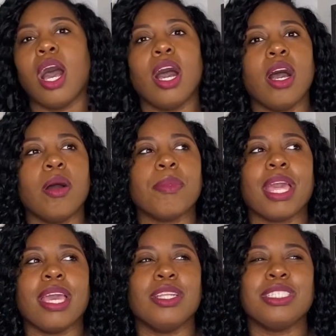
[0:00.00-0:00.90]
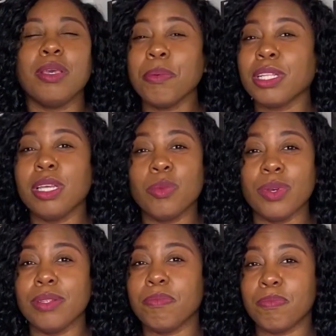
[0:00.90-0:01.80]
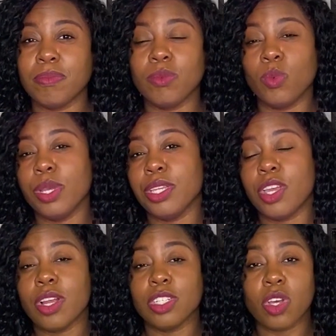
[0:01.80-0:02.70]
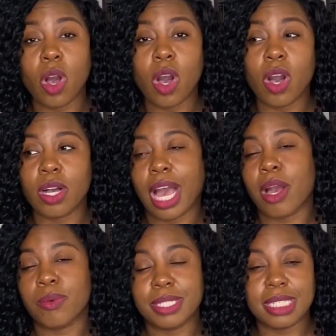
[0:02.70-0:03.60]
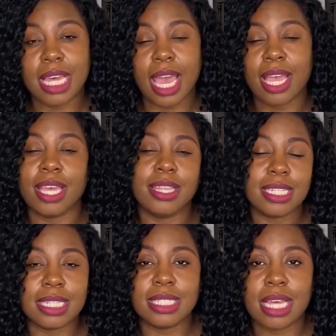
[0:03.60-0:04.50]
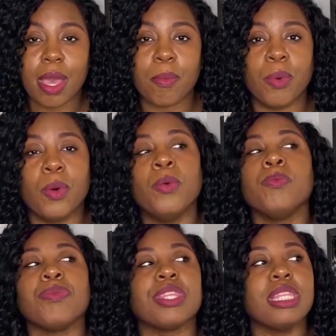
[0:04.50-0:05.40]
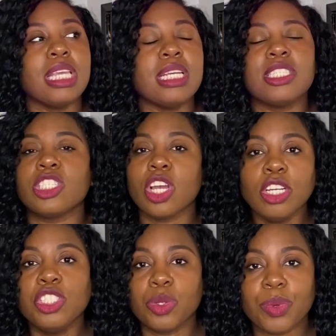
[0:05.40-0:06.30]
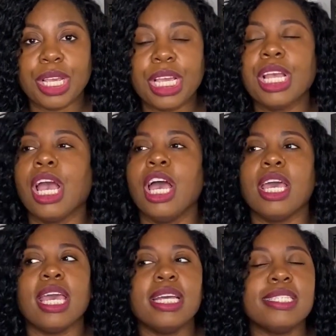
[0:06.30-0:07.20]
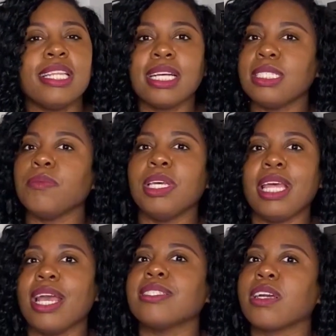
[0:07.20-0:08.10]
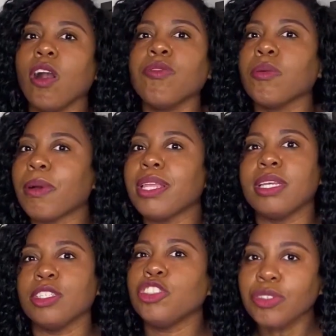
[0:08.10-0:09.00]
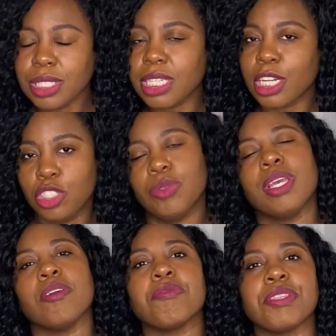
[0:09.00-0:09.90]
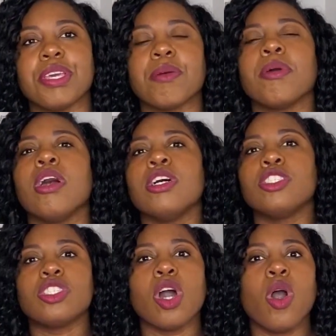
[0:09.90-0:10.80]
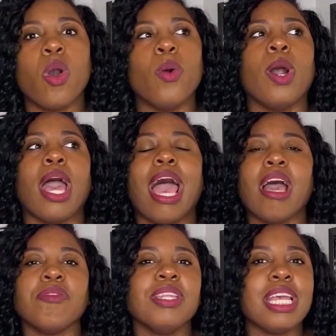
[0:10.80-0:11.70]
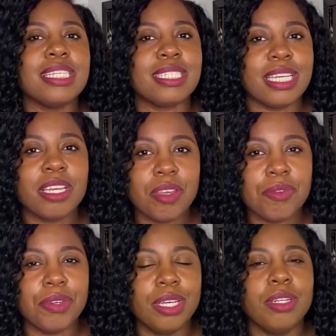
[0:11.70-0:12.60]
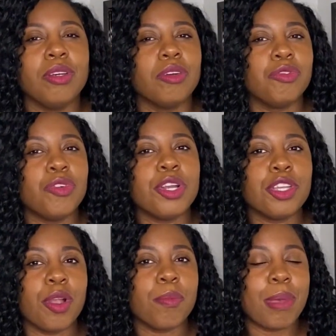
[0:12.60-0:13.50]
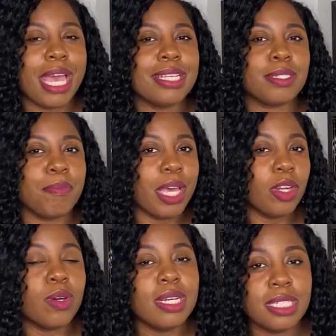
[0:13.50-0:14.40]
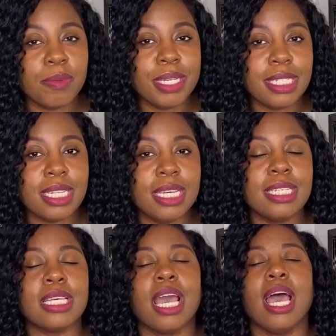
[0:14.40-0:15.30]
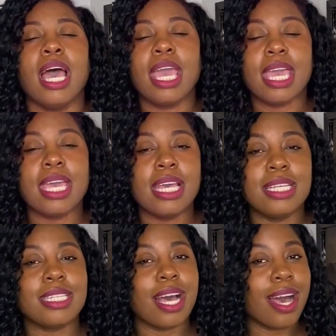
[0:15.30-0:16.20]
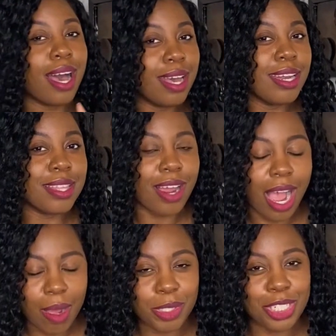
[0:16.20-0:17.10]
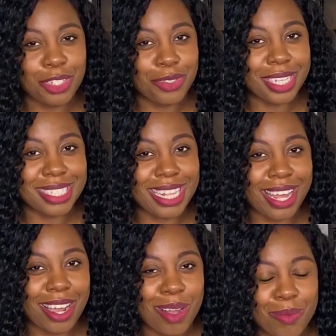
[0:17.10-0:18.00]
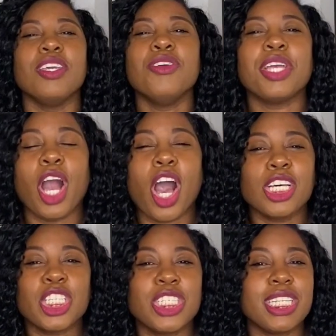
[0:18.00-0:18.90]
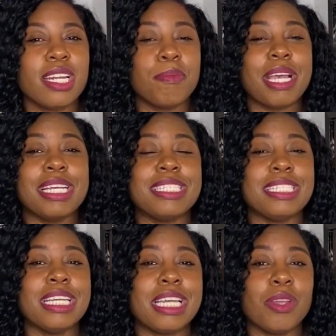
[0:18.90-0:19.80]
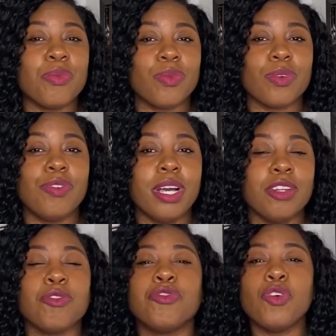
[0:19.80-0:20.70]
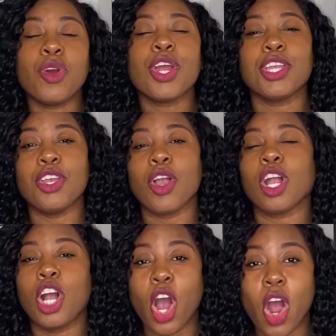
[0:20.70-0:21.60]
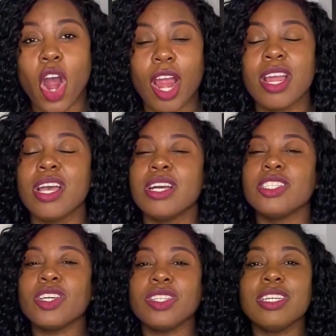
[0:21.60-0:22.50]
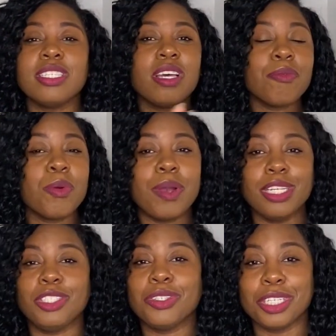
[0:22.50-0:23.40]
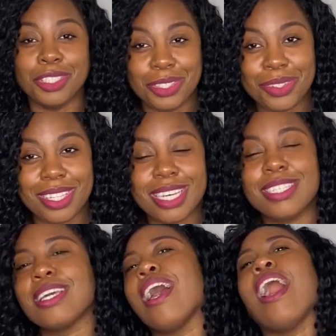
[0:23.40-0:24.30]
And typically when your dog, I would say in this example, needs surgery, it's not something that is covered by the insurance that you get for them. So having a sinking fund for your pet's medical expenses is another option you can set up. You can also set up a sinking fund for your car. So there are several ways you can do this.